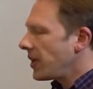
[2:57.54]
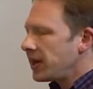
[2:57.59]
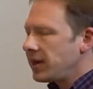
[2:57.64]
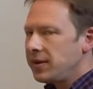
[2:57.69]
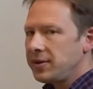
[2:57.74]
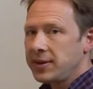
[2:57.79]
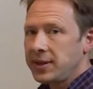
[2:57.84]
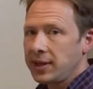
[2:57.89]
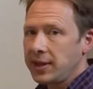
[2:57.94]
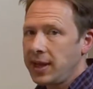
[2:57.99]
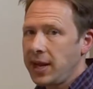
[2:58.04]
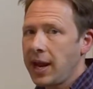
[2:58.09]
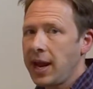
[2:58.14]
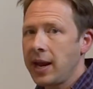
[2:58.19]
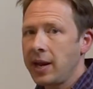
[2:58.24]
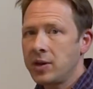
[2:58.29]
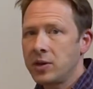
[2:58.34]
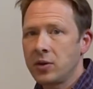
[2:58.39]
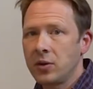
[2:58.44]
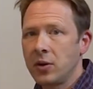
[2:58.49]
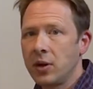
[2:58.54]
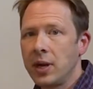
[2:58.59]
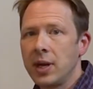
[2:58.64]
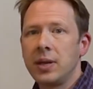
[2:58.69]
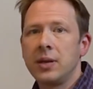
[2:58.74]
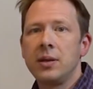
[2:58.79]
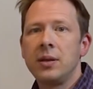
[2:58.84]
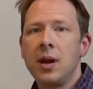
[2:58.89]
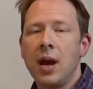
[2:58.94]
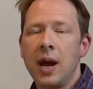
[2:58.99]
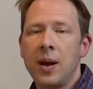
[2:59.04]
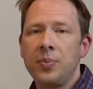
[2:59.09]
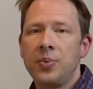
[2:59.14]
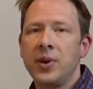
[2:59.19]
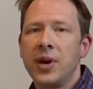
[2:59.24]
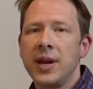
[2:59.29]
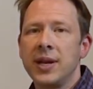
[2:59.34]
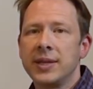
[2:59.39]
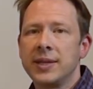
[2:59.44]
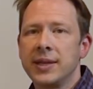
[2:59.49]
using the Android
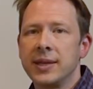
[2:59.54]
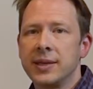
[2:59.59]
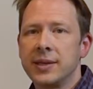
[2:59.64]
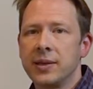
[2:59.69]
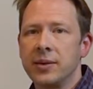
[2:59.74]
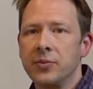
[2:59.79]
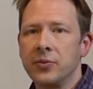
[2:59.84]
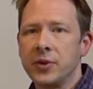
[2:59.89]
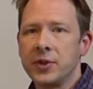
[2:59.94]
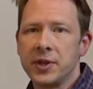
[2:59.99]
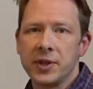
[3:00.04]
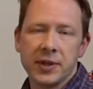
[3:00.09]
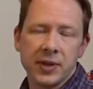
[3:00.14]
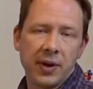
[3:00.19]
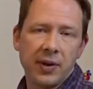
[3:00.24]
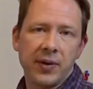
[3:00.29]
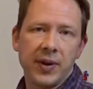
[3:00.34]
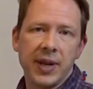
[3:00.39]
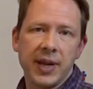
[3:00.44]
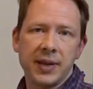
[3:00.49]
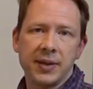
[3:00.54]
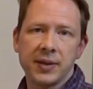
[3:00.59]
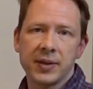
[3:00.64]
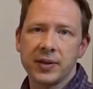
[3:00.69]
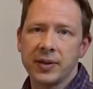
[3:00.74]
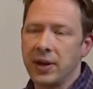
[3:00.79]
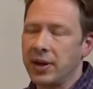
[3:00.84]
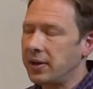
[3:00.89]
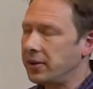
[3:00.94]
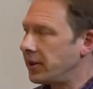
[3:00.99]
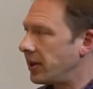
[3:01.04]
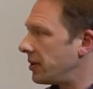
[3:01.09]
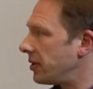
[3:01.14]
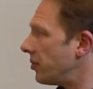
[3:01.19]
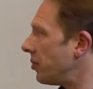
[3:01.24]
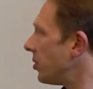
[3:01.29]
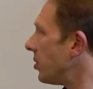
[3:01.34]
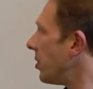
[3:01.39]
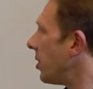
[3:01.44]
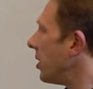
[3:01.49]
operating system, which is already installed on
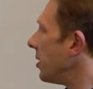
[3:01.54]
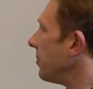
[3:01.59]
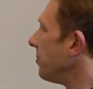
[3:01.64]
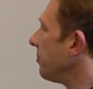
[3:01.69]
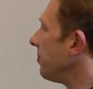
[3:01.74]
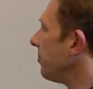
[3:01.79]
the board.